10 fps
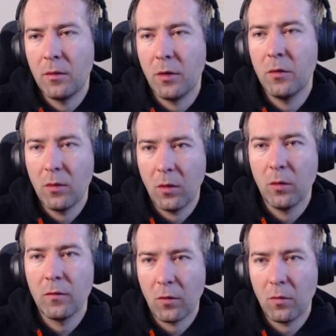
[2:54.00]
No,
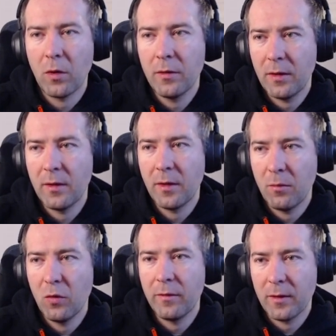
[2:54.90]
hold for 1 and then
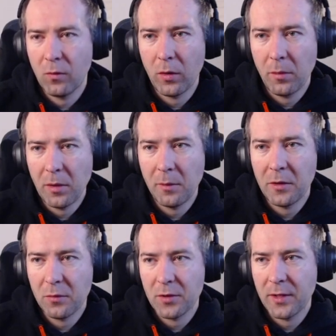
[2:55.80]
move at 1
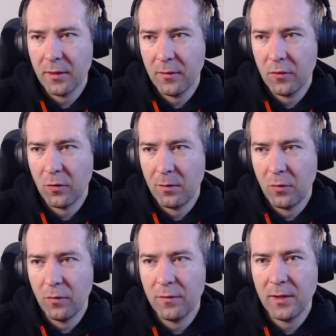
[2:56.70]
millimeter per second, so we
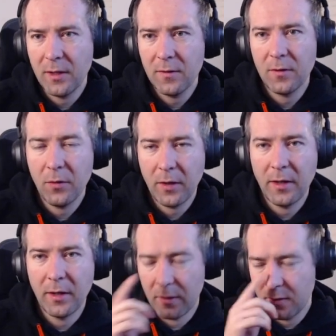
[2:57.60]
move 6.
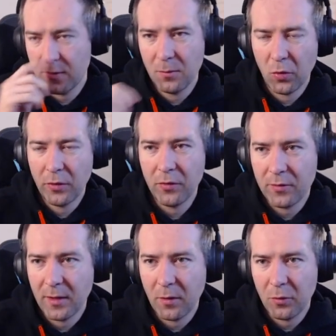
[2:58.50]
Okay, yeah, it's a more
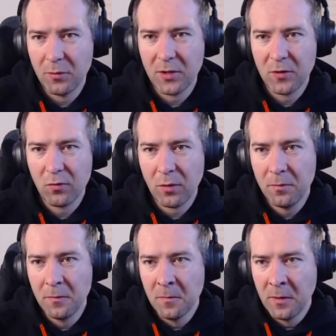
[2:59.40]
interesting optimization
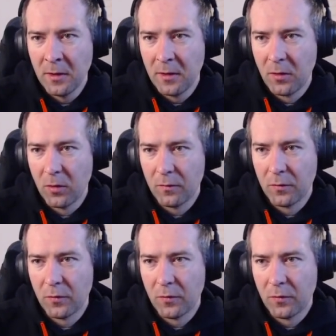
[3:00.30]
problem. Hold for